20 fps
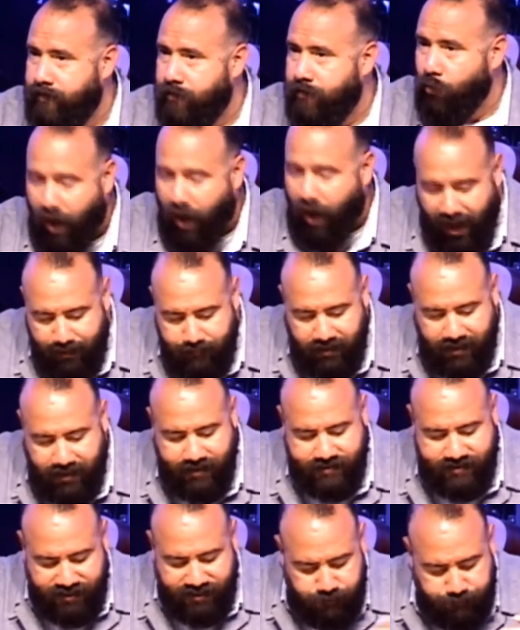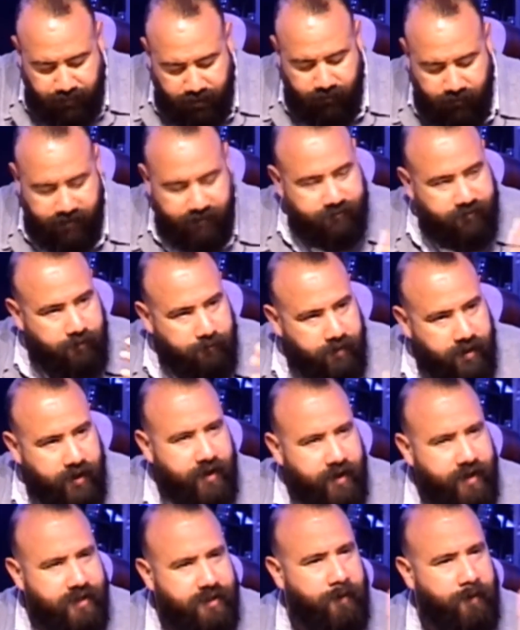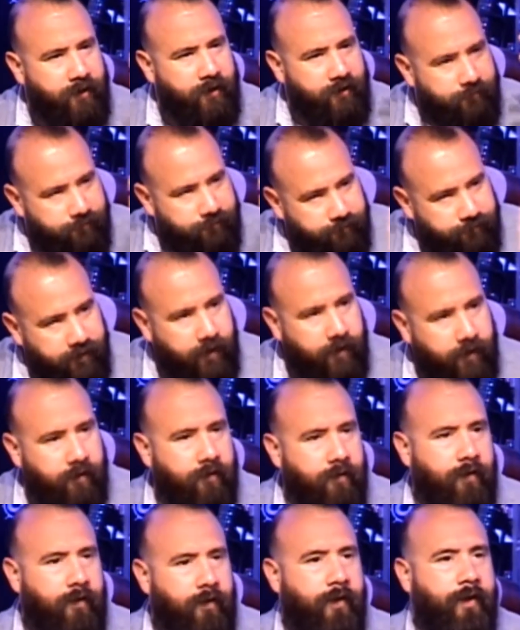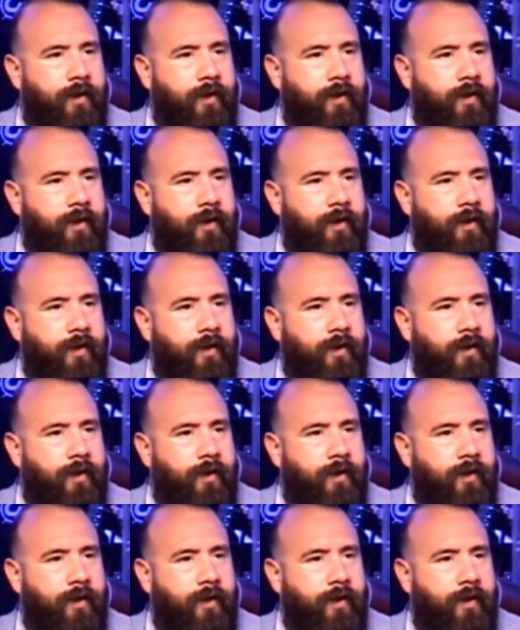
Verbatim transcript: Why? Because the spirit of timidity, a spirit of fear,